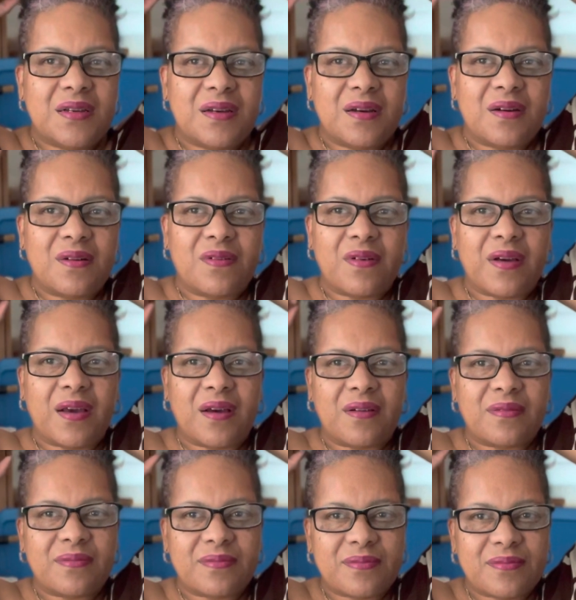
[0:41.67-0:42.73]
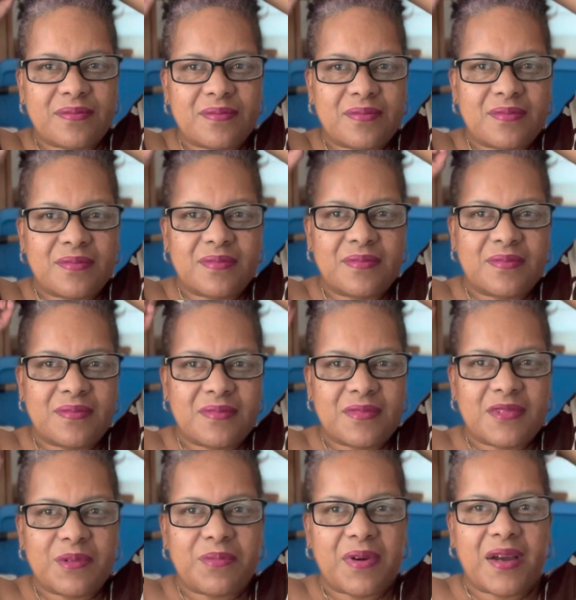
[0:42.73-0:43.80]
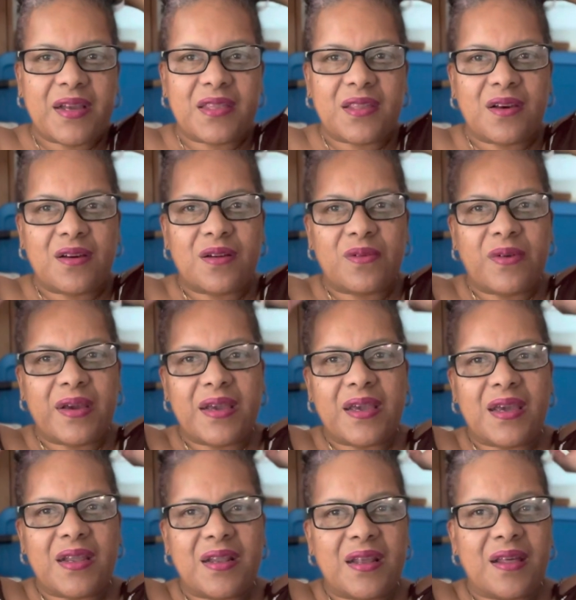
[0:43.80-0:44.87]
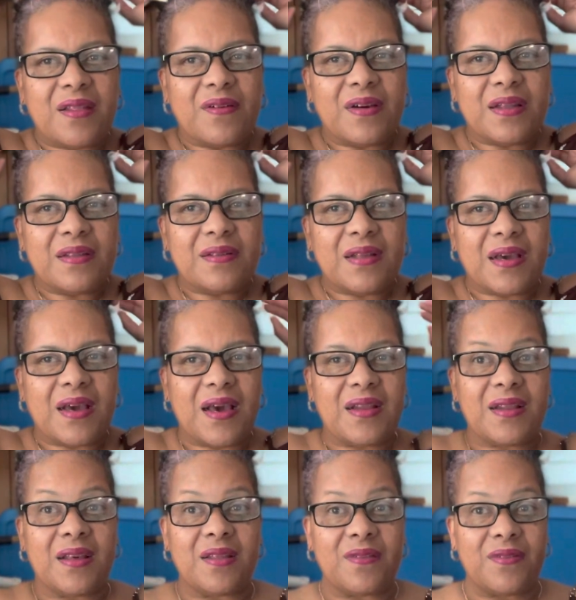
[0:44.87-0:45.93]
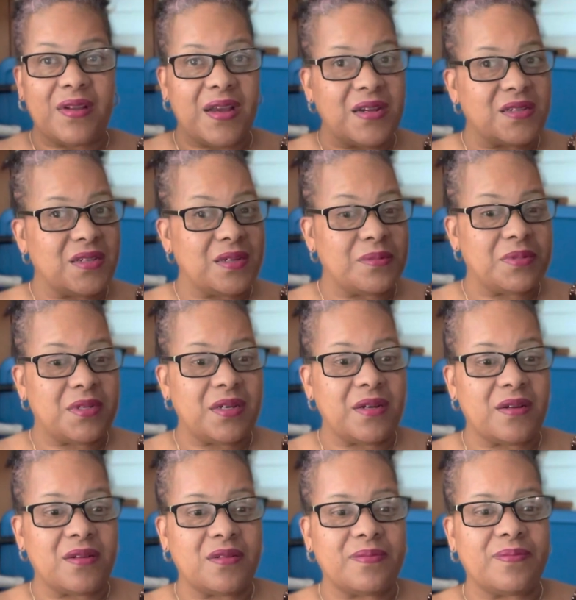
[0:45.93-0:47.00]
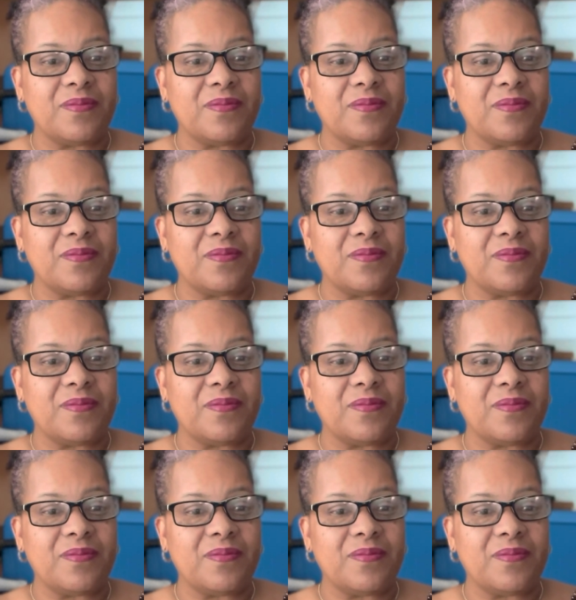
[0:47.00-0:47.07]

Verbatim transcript: Oh, well. Probably throw it away and get another one. I got another one actually upstairs.